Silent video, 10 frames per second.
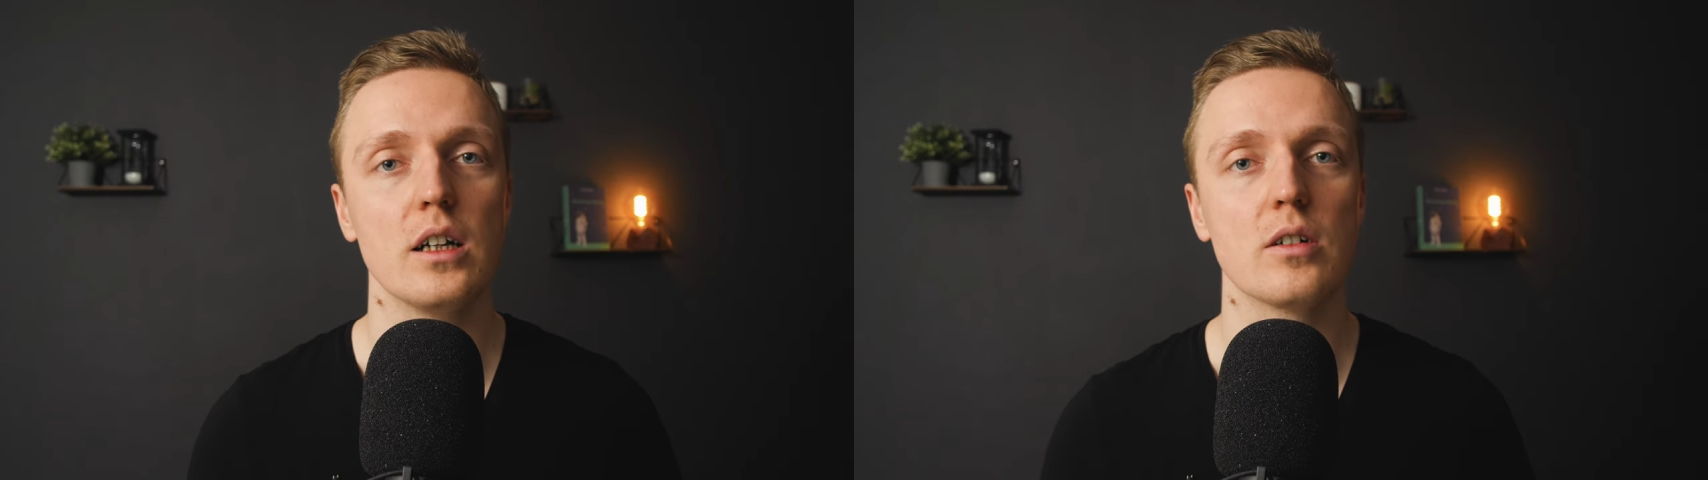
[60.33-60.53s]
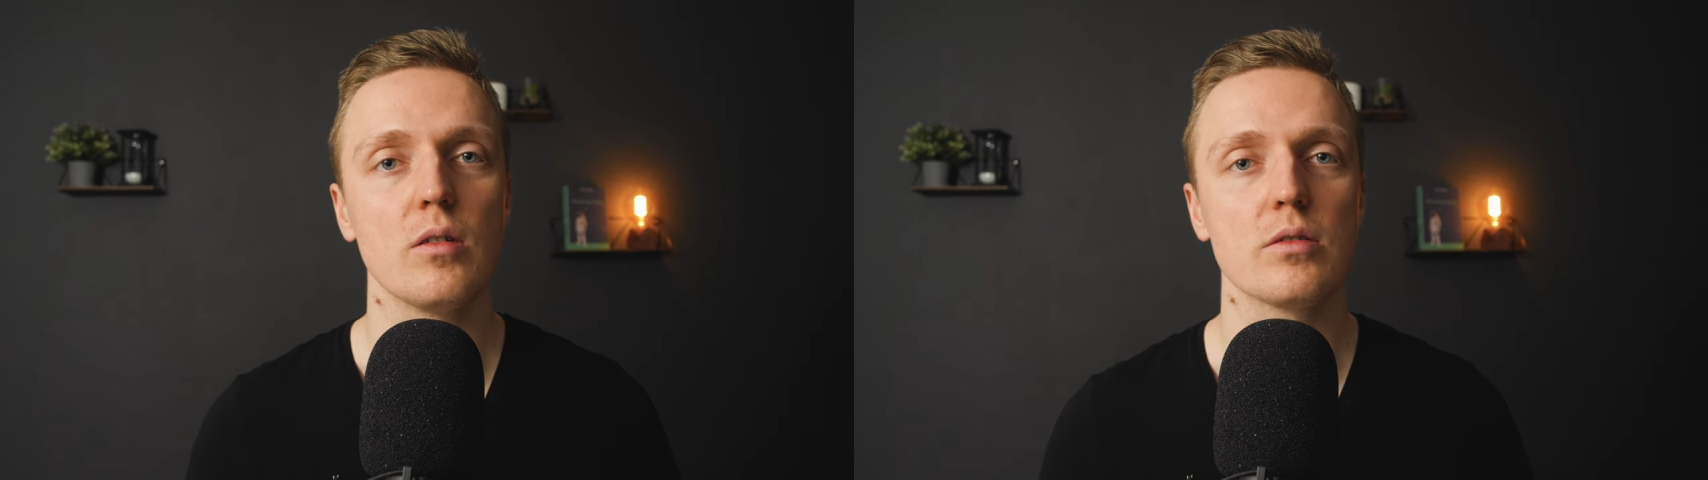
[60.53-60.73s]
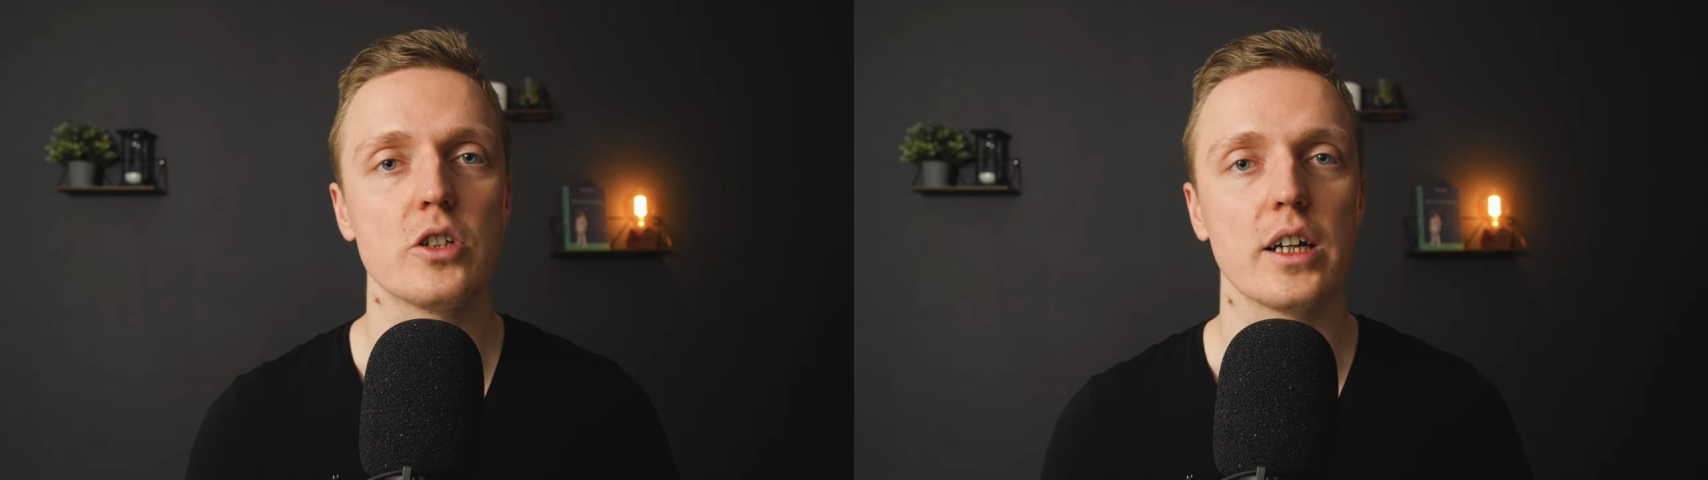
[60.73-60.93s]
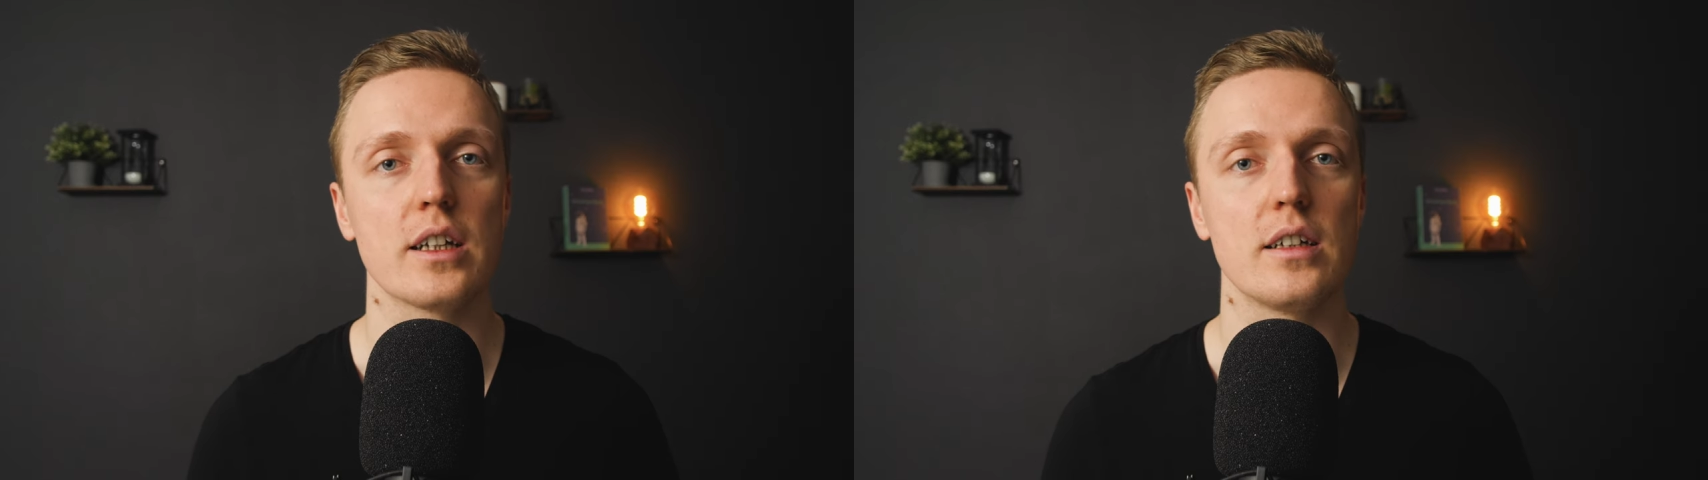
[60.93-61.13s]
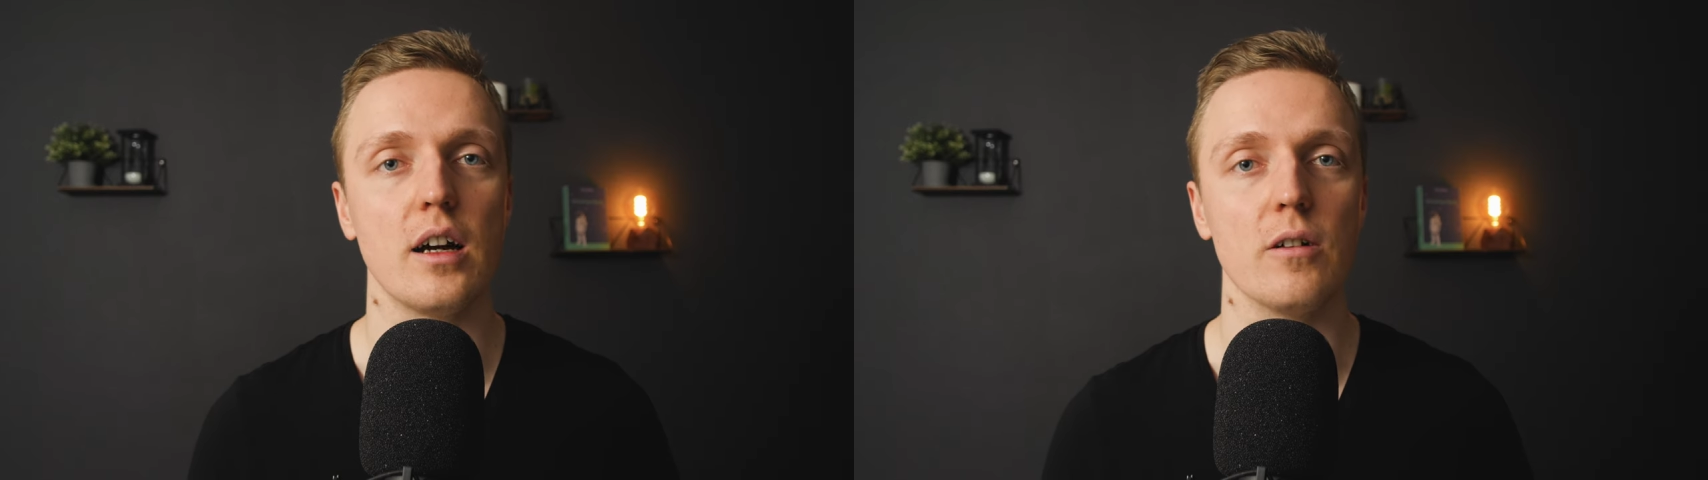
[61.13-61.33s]
go
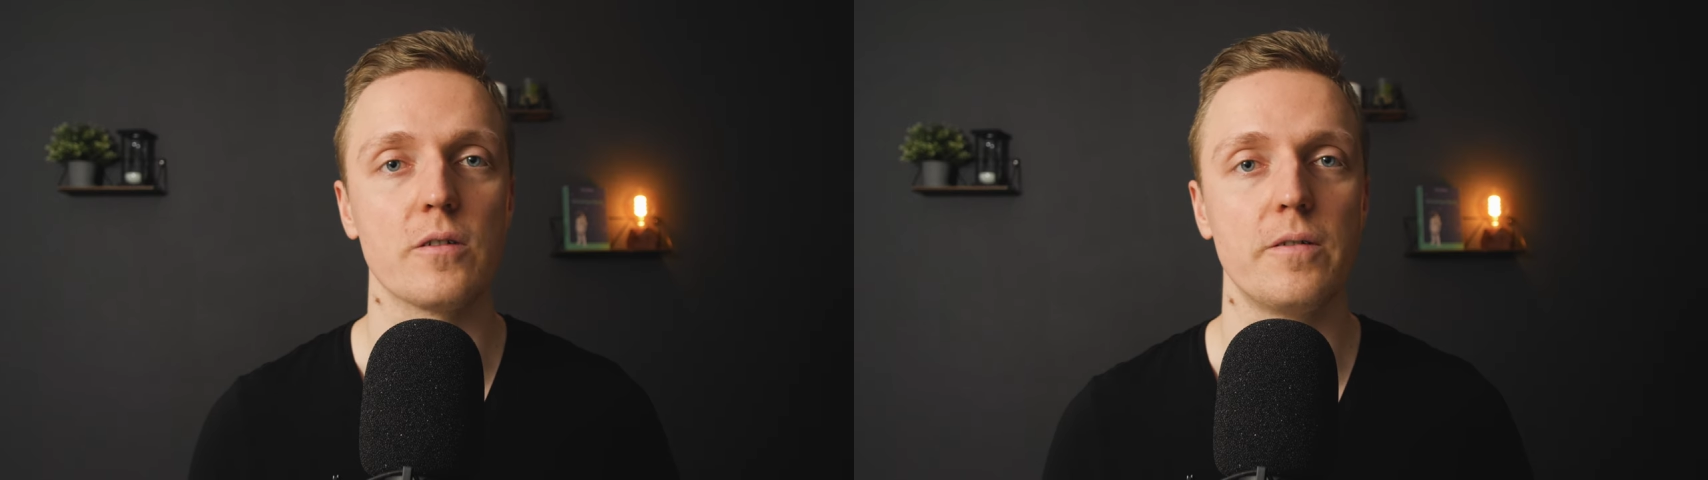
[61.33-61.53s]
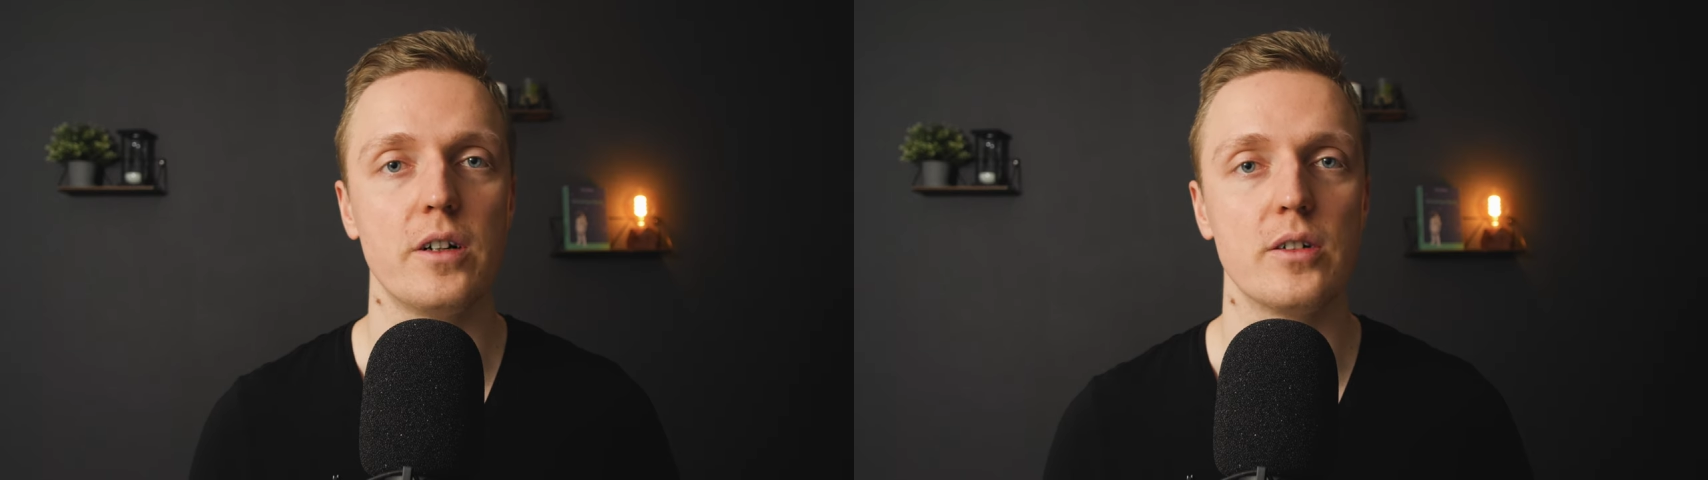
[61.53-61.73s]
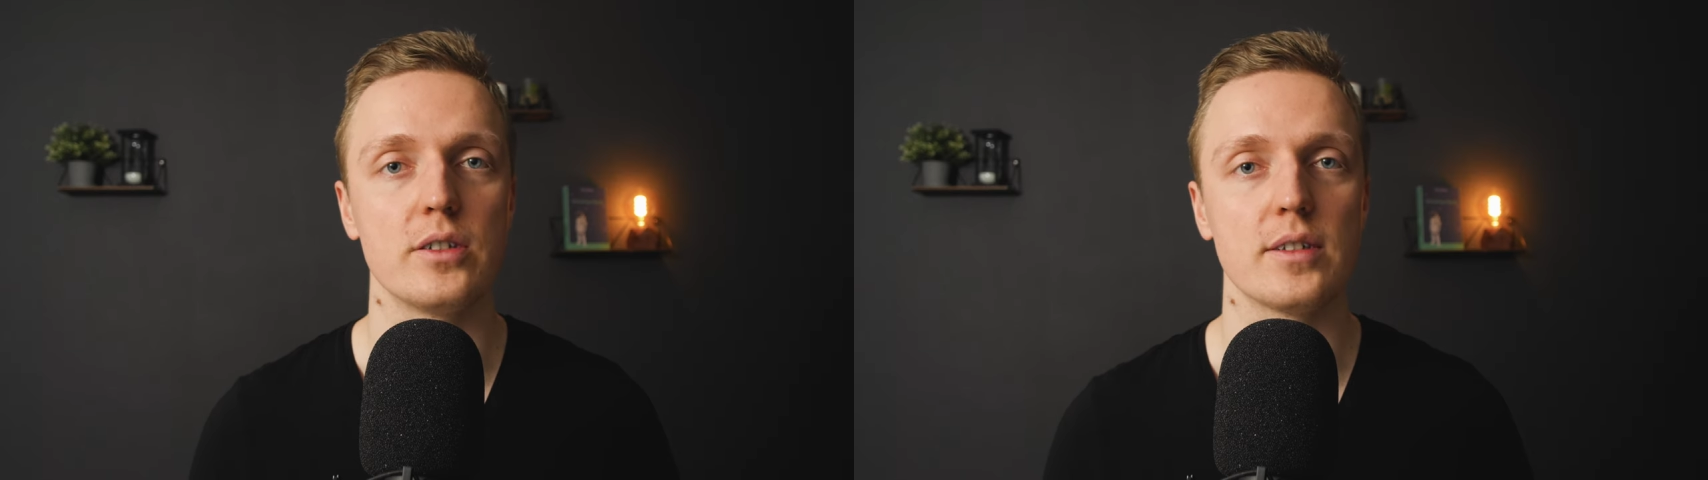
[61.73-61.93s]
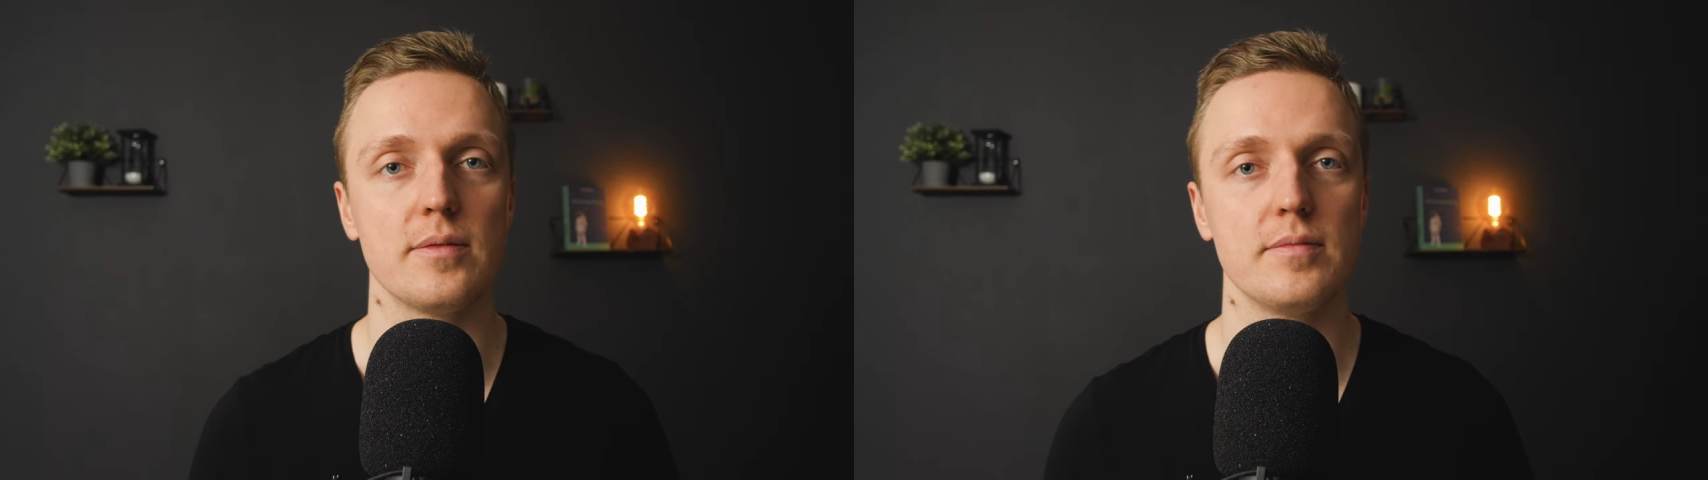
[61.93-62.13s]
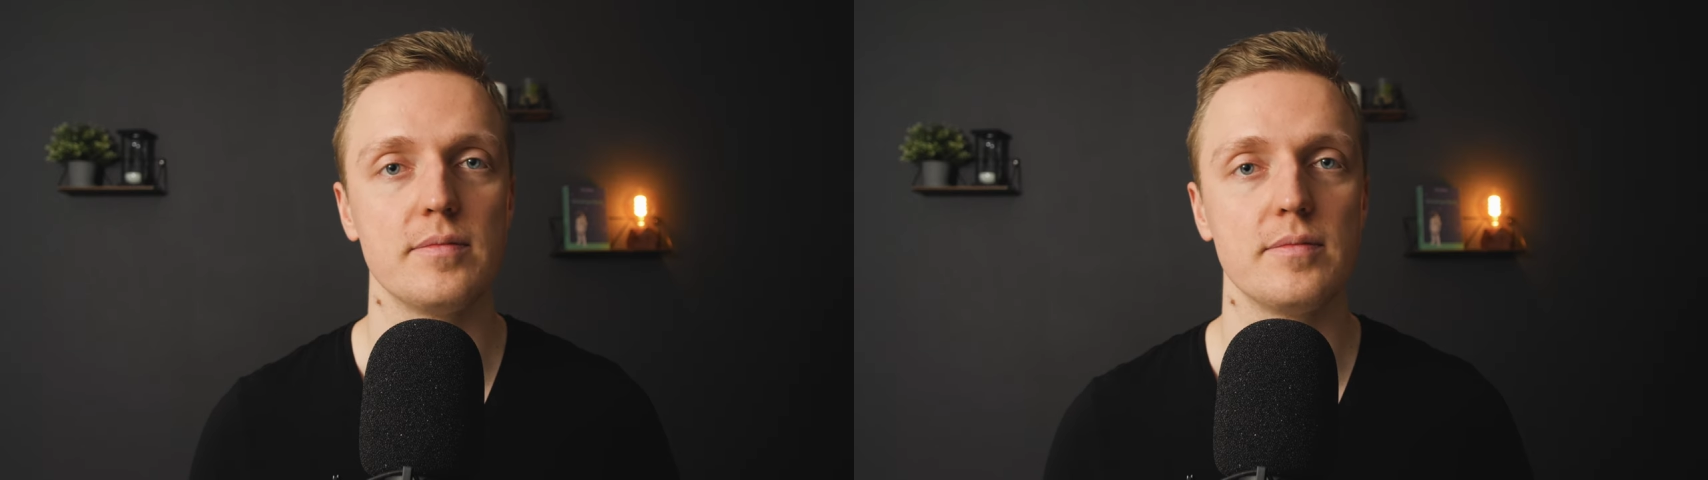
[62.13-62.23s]
check it out first.